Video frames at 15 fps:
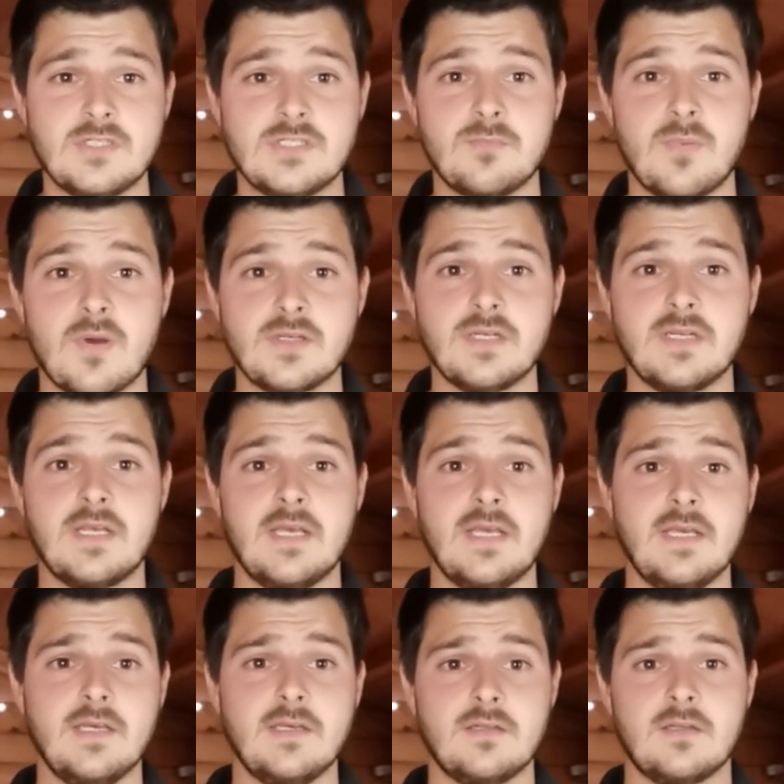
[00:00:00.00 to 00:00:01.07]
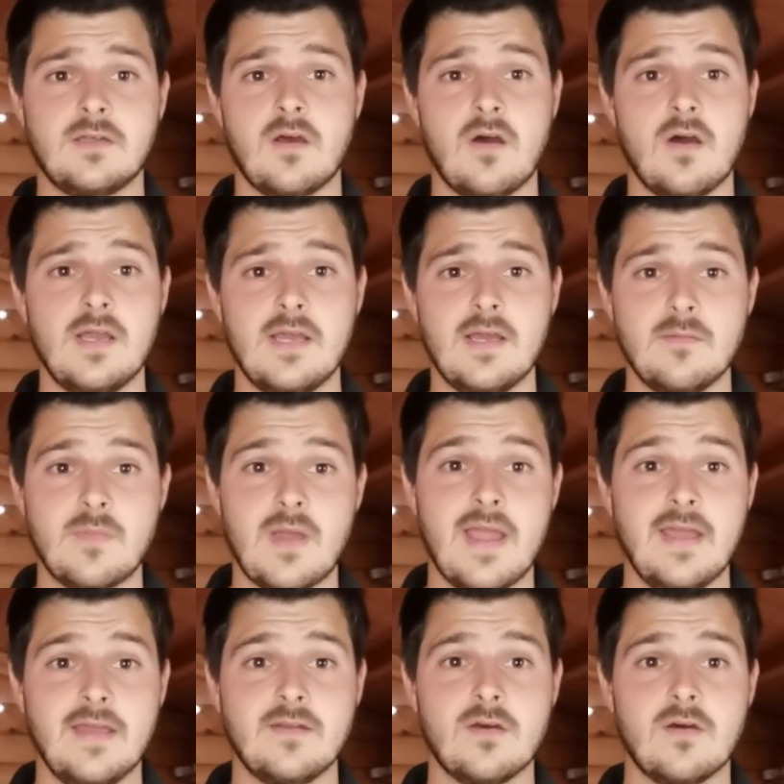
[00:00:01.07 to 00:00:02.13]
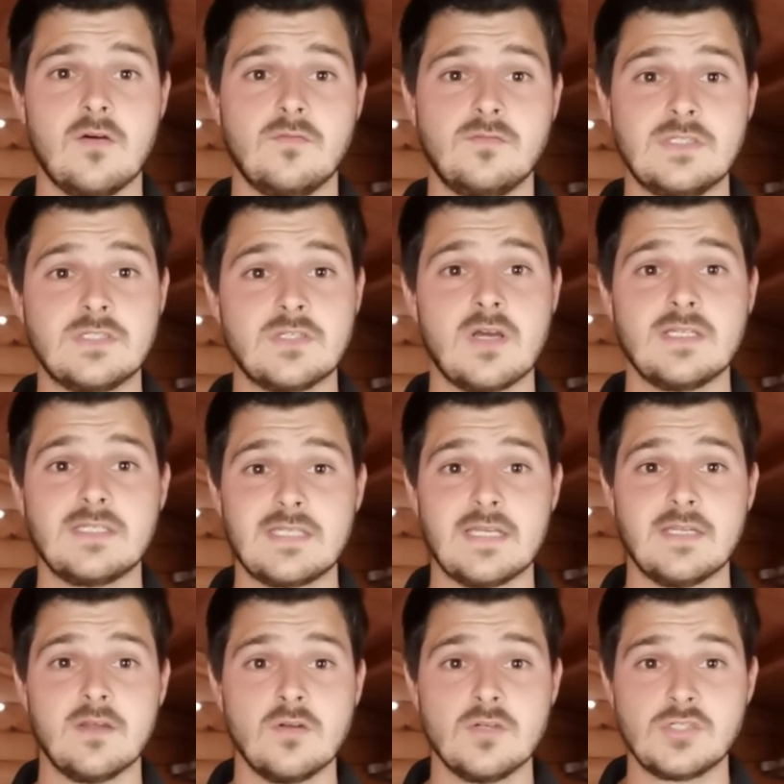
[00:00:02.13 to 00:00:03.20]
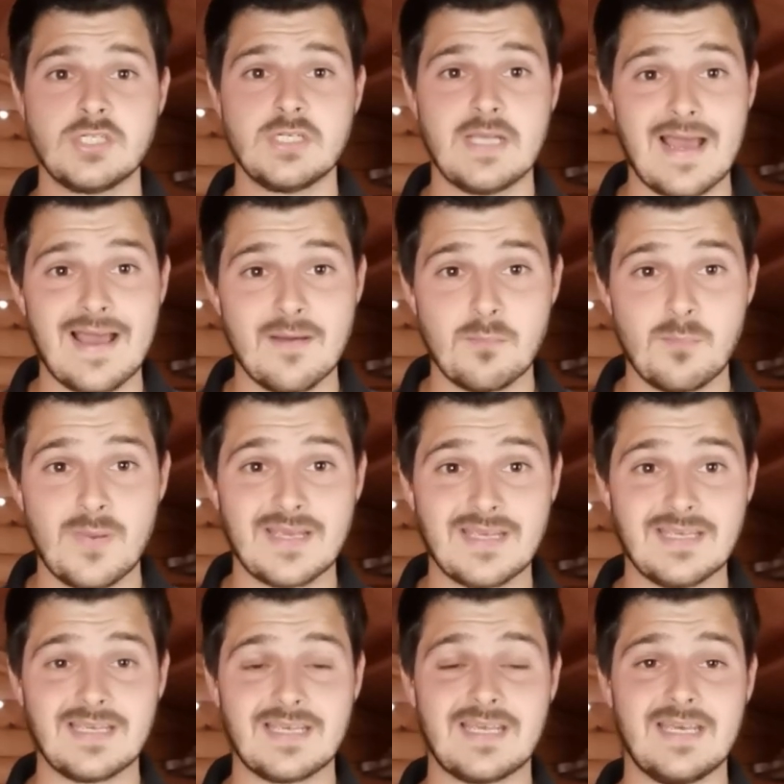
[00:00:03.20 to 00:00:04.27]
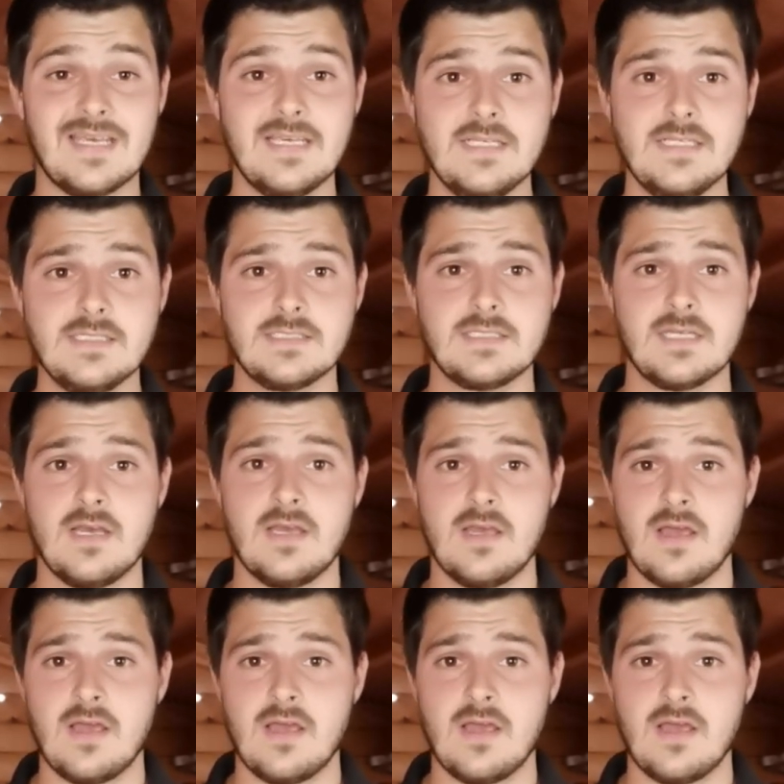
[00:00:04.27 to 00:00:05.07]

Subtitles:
Mr. Bunyan here. I am head of design technology at Becket Keys